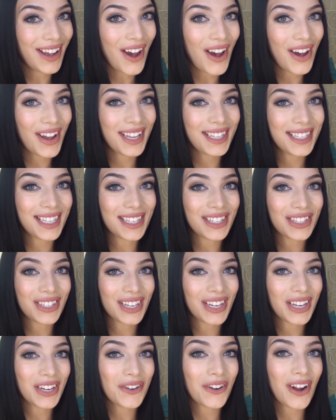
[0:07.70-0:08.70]
guys, it's
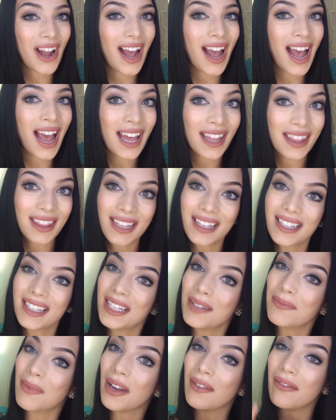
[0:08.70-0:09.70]
Shahira and this
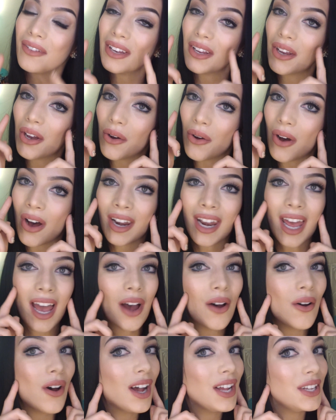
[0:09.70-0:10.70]
is my video on
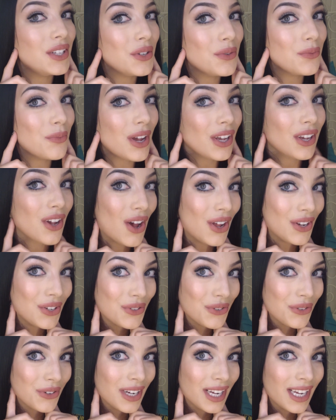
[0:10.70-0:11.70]
how I do my
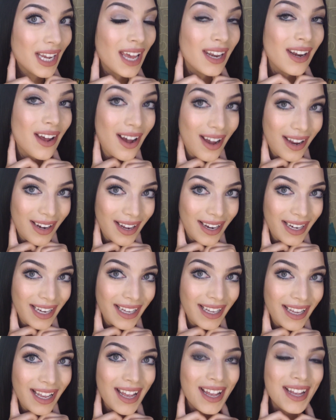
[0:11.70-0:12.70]
contouring and
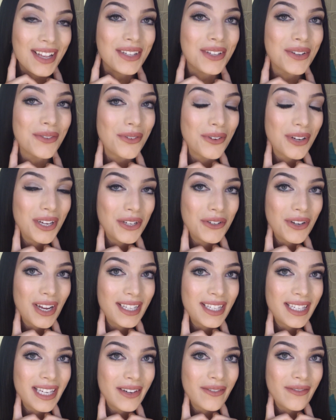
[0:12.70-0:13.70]
highlighting. So if you're
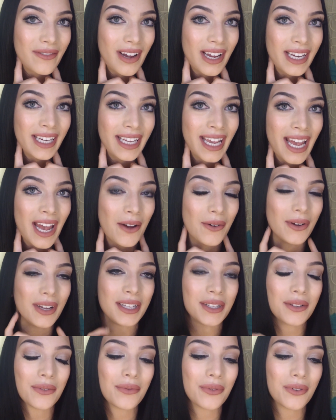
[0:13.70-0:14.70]
interested in finding out
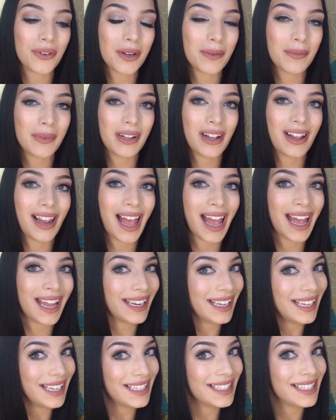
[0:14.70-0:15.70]
it's affordable and
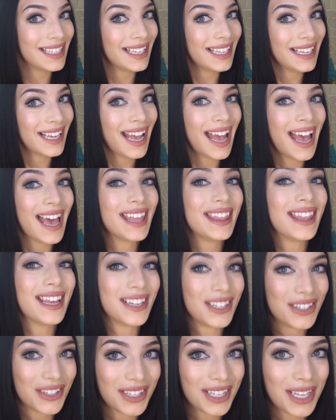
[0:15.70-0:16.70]
easy,
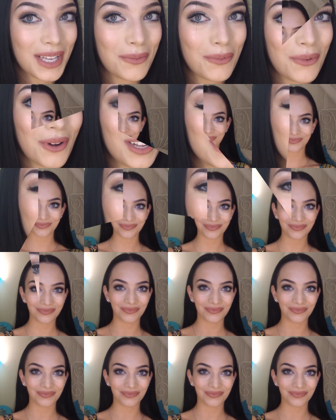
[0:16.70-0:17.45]
then just keep watching.